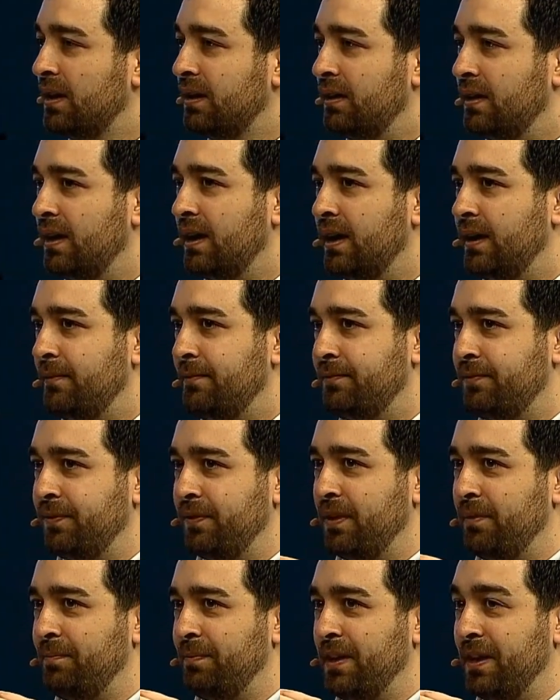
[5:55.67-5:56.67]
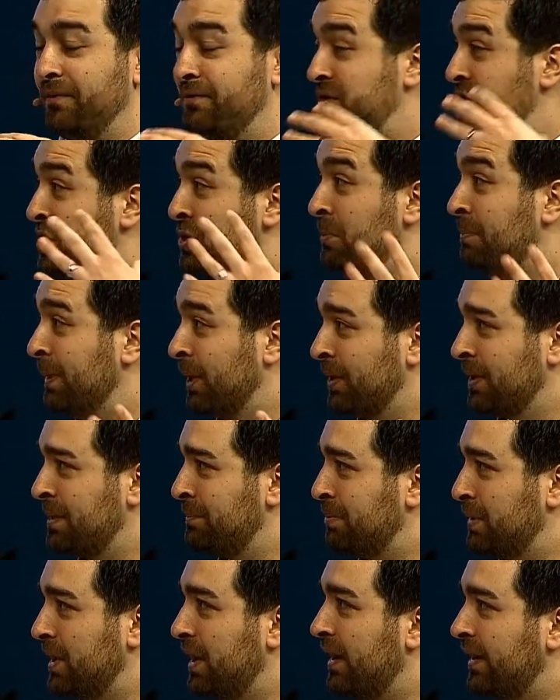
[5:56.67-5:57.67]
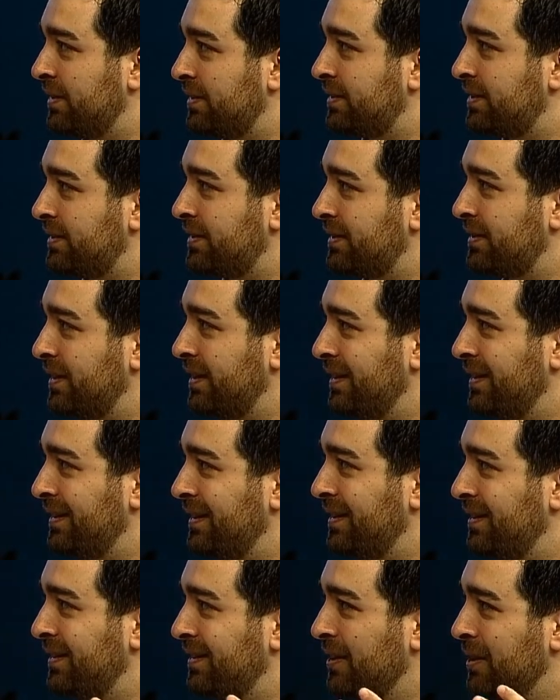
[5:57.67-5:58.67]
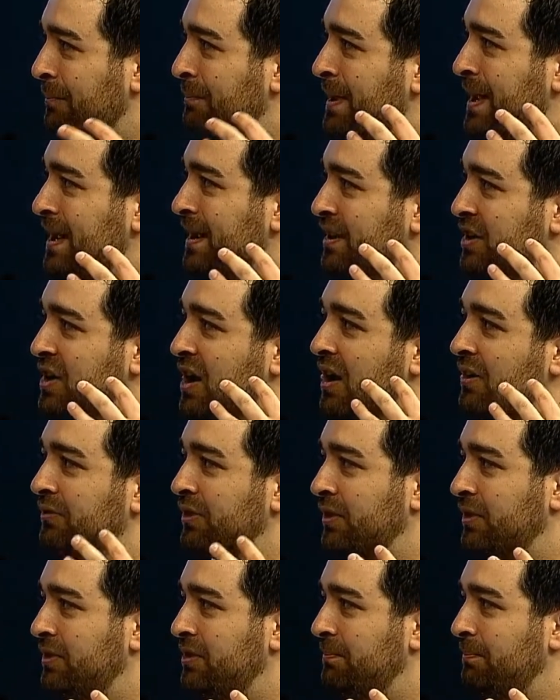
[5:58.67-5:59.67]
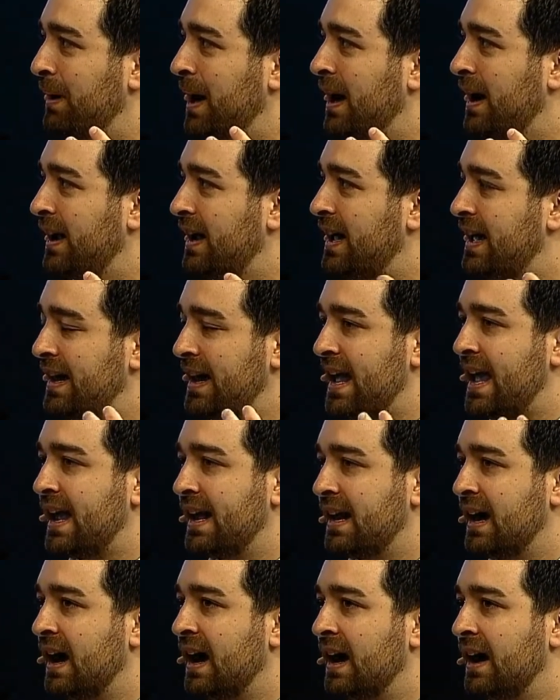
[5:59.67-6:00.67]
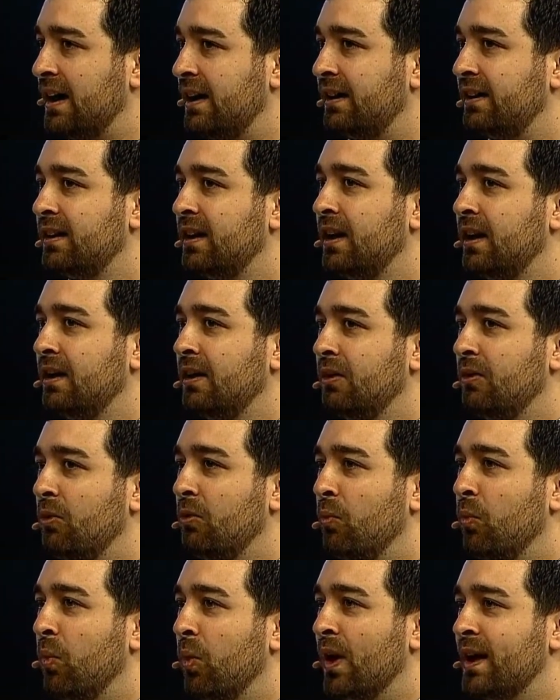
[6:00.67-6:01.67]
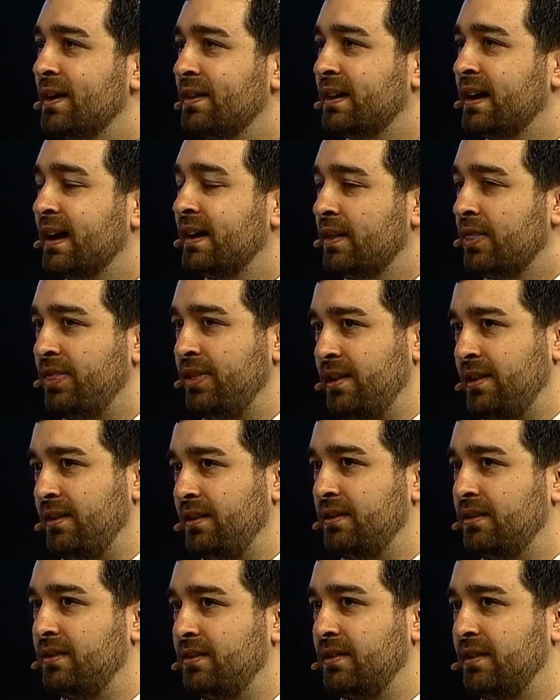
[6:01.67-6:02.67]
uh, of 2 billion plus are being governed by an AI, what kind of things